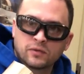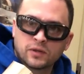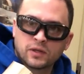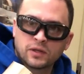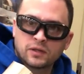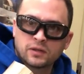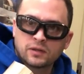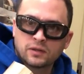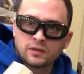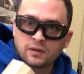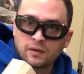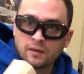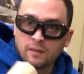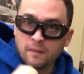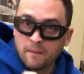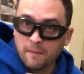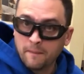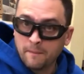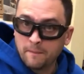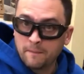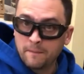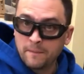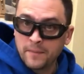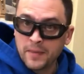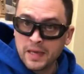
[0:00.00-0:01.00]
B,
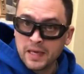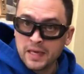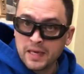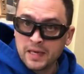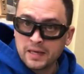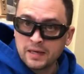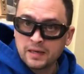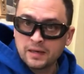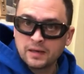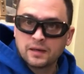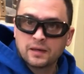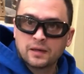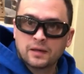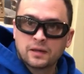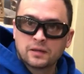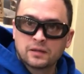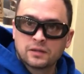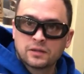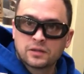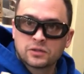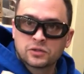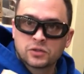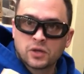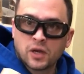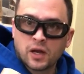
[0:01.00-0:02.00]
me,
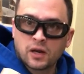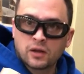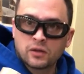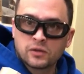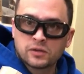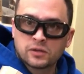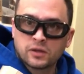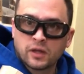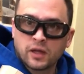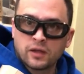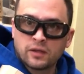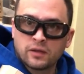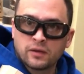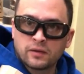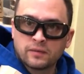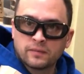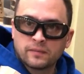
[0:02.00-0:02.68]
to show you how to use the lathe.